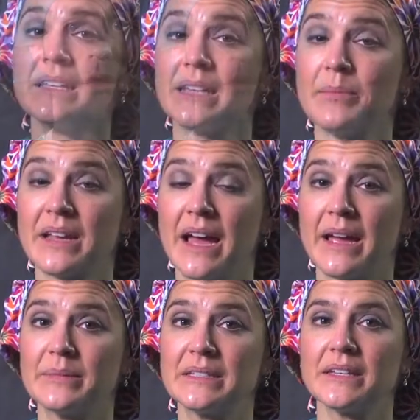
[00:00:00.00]

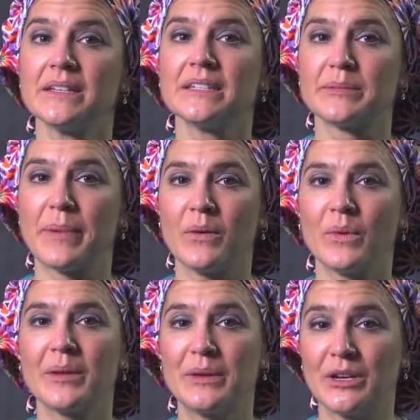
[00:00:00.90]
Sometimes, despite
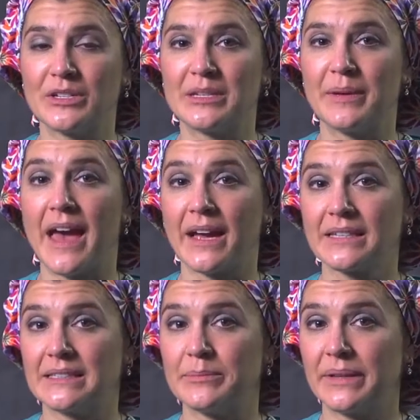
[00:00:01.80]
what appears to be
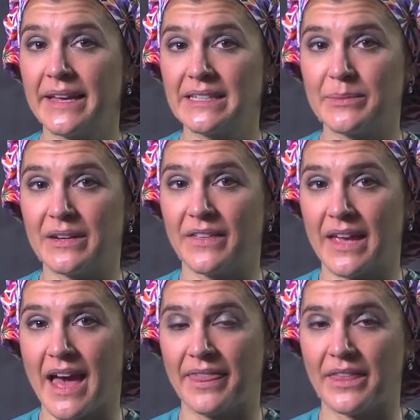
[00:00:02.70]
excellent placement of the
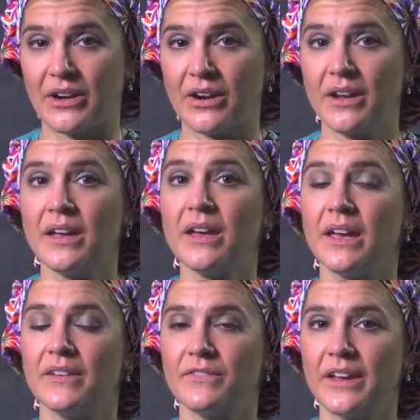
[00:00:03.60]
catheter,
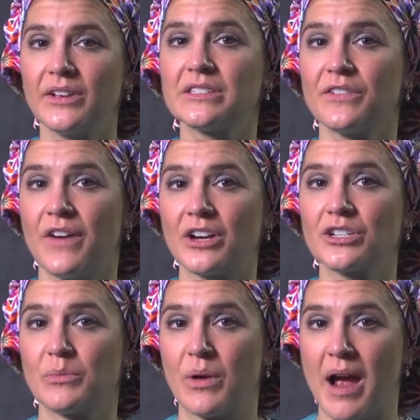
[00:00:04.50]
it fails to
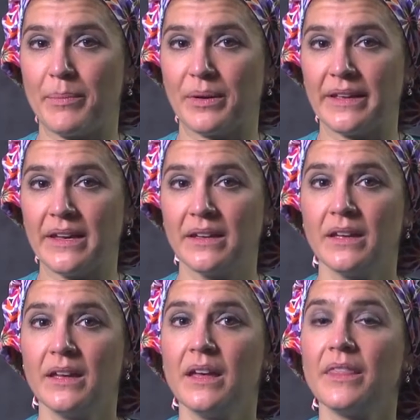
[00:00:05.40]
function properly.
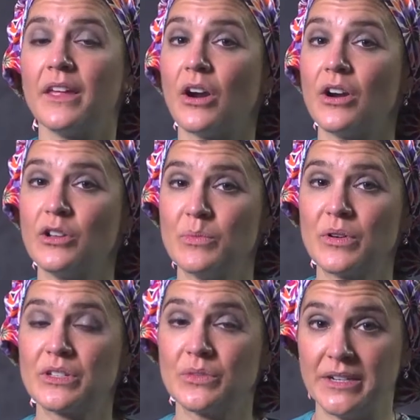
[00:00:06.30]
There are
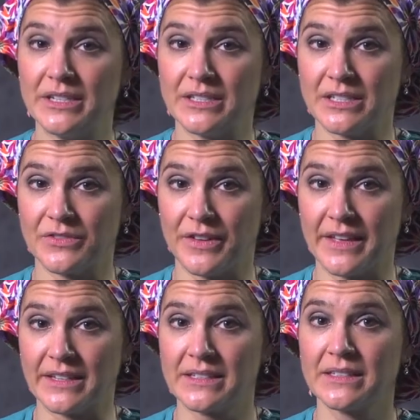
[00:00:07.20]
numerous reasons for
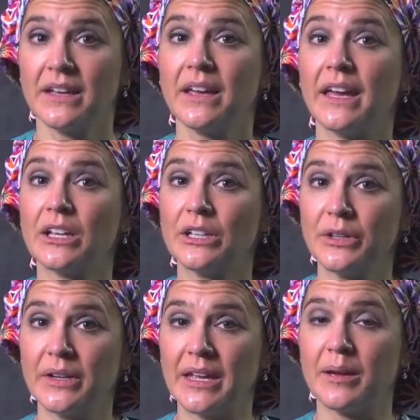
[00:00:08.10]
this,
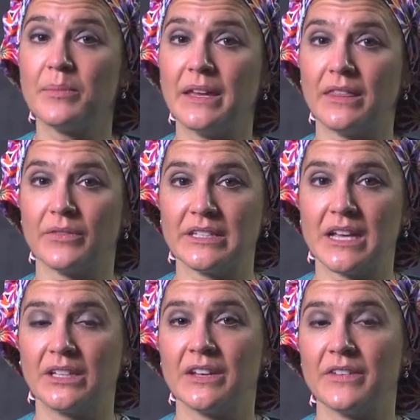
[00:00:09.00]
including being the
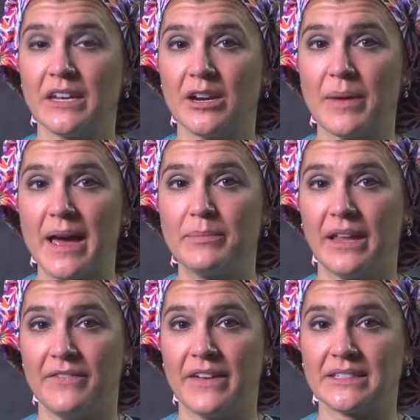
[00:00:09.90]
result of a nearby
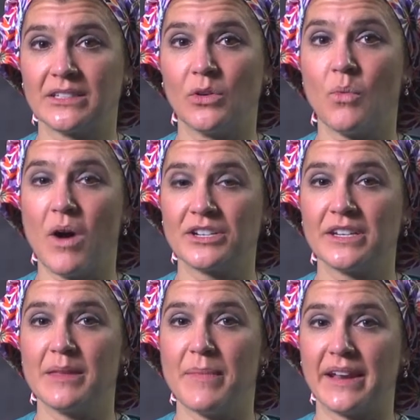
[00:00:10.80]
blood vessel
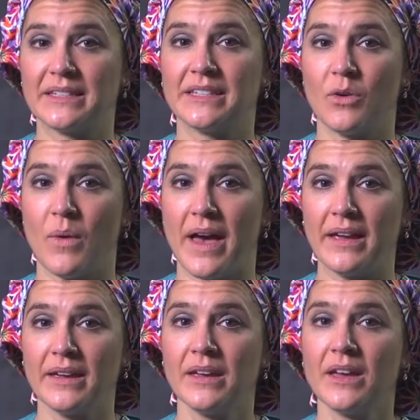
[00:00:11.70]
washing the medicine away.